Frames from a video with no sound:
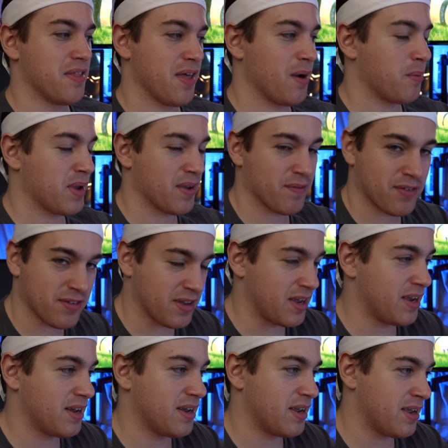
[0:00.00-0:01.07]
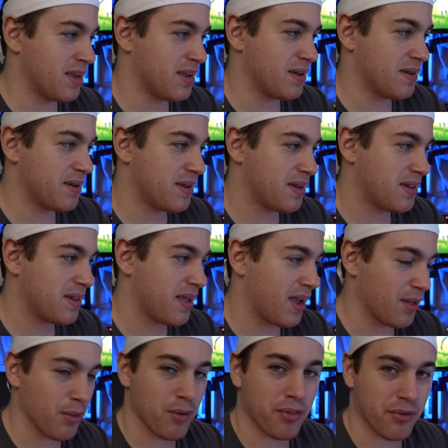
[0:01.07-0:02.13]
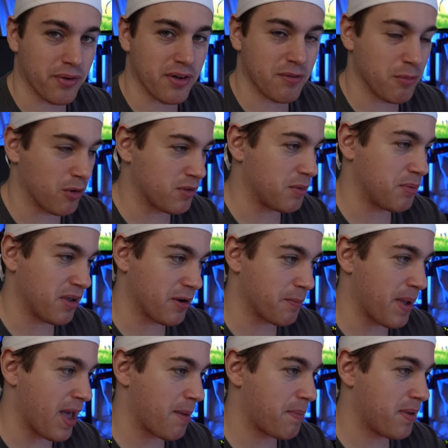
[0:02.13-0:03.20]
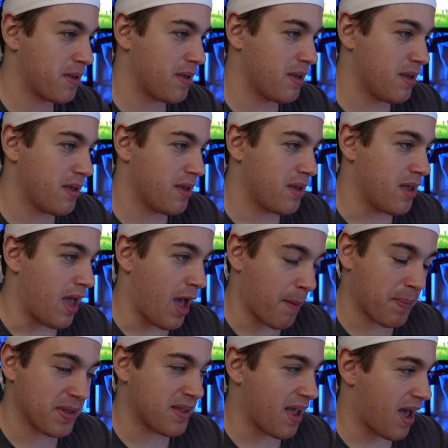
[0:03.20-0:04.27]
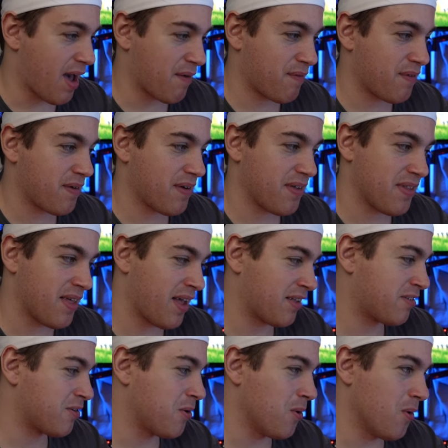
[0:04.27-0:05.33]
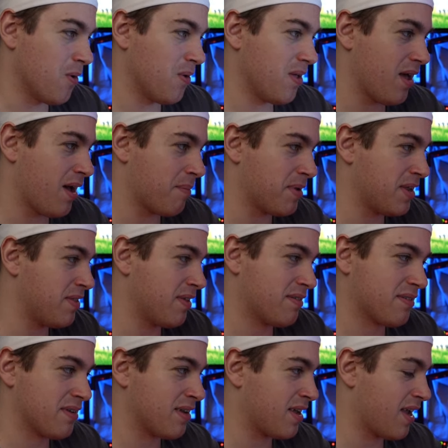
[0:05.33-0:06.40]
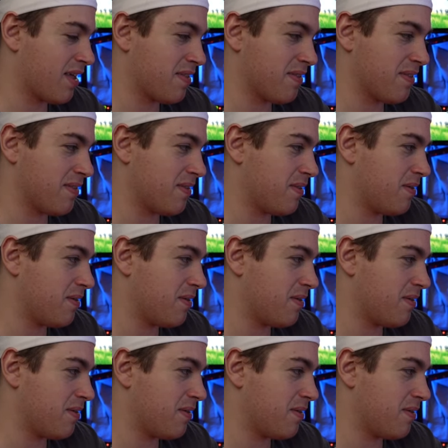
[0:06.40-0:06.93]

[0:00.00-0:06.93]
that we have seen in Halo 3's multiplayer map. Epitaph, that's cool. I mean, this again